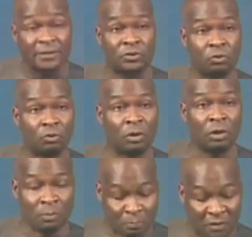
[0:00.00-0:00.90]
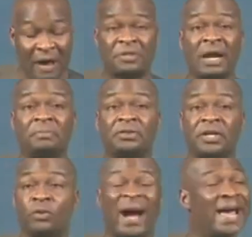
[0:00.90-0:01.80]
2, Proverbs chapter
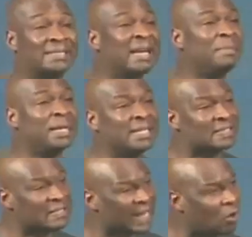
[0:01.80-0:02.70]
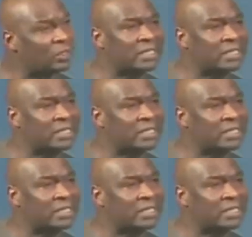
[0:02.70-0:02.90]
3, we're examining the second